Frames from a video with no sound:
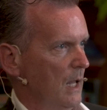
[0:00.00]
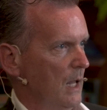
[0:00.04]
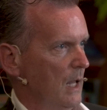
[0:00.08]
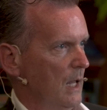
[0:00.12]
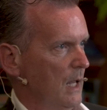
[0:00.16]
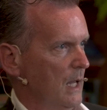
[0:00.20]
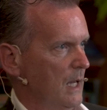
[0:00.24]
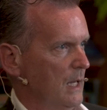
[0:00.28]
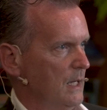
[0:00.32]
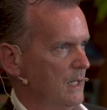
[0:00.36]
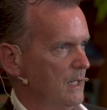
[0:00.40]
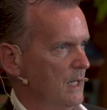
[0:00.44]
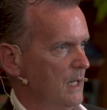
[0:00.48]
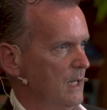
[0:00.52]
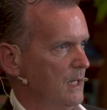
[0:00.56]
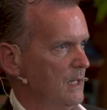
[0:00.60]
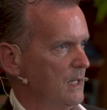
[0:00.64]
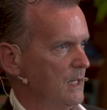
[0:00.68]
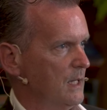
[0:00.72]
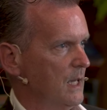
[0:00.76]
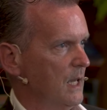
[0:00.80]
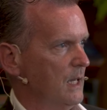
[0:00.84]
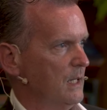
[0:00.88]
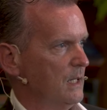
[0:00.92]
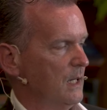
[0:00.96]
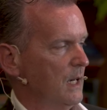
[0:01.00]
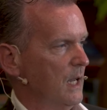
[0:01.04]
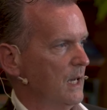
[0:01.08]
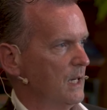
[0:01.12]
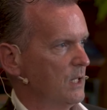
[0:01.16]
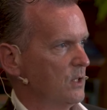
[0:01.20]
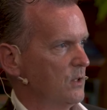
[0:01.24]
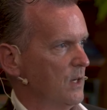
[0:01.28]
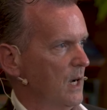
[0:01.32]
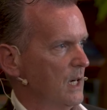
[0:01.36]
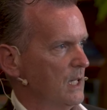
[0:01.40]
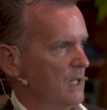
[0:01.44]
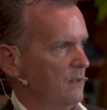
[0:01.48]
he did send an
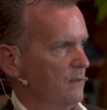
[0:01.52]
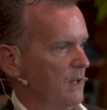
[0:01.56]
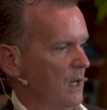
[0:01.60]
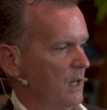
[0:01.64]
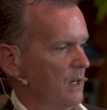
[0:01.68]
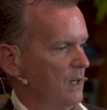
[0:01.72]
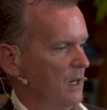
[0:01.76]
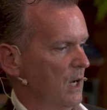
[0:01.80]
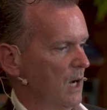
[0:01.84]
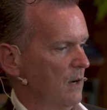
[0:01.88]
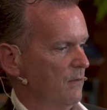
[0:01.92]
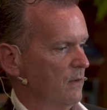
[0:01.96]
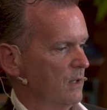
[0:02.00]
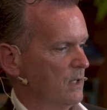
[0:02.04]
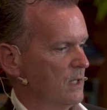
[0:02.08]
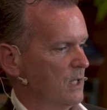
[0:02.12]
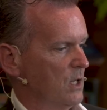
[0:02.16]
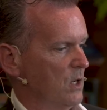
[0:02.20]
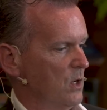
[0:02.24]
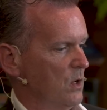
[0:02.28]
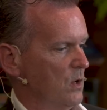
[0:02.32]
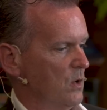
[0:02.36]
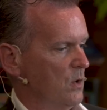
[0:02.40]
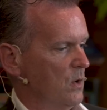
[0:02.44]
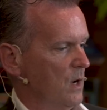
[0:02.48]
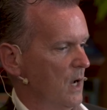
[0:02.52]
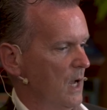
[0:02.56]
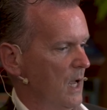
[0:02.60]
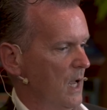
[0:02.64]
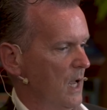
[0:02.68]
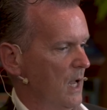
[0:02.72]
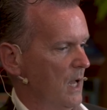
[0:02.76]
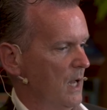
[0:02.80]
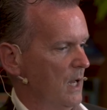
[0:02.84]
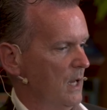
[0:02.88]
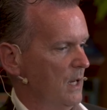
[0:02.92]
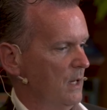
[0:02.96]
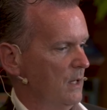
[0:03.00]
extract of that novel to
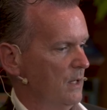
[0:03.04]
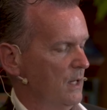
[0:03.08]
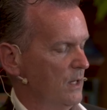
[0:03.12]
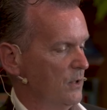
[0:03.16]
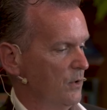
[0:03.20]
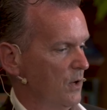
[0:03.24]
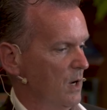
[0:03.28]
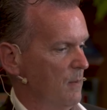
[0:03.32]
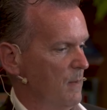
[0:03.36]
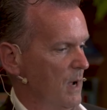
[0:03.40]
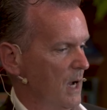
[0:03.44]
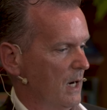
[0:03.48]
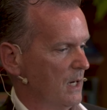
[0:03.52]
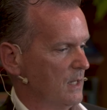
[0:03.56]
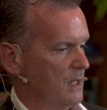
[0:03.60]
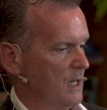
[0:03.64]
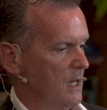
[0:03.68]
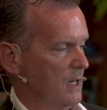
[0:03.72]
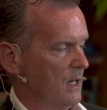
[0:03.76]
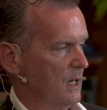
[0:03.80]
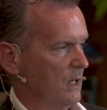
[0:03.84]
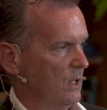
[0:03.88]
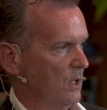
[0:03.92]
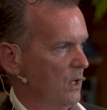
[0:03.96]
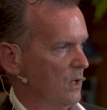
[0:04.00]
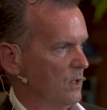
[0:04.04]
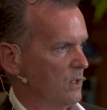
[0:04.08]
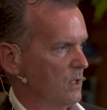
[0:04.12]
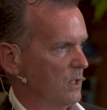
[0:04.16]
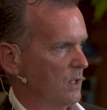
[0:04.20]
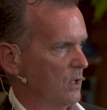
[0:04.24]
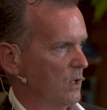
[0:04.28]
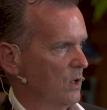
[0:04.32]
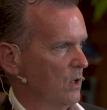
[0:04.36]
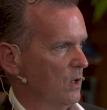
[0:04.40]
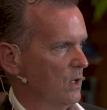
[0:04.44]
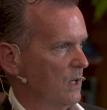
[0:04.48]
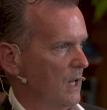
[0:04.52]
a literary magazine in
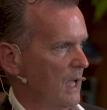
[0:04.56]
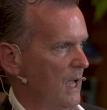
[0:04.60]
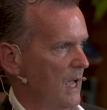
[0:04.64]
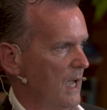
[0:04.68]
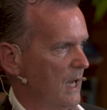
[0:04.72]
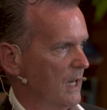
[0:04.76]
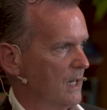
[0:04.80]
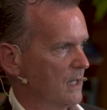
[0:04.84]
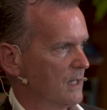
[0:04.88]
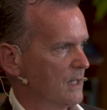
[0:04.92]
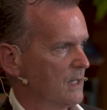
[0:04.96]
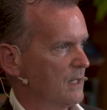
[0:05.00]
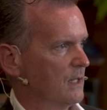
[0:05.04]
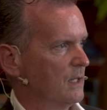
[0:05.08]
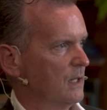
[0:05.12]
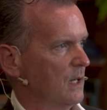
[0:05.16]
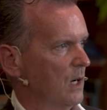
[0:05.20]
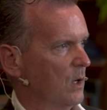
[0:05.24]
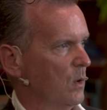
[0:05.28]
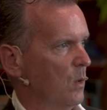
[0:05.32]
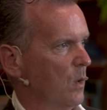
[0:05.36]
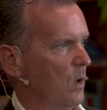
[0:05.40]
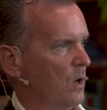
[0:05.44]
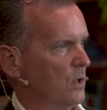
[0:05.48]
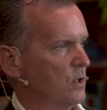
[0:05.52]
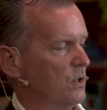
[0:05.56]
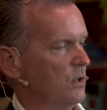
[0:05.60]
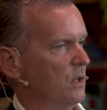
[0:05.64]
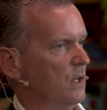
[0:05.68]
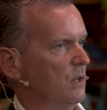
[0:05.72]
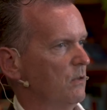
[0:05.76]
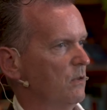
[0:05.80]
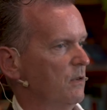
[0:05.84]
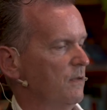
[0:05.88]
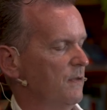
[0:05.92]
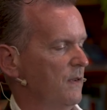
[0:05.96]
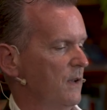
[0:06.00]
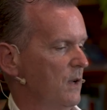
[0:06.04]
London called X, a quarterly
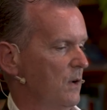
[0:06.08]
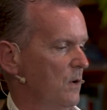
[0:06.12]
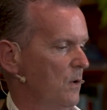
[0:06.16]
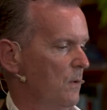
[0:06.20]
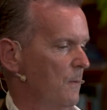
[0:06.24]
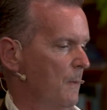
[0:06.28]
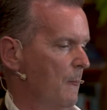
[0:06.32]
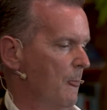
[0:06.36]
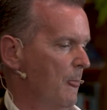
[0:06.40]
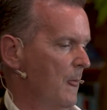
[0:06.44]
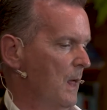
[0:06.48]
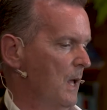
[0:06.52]
review.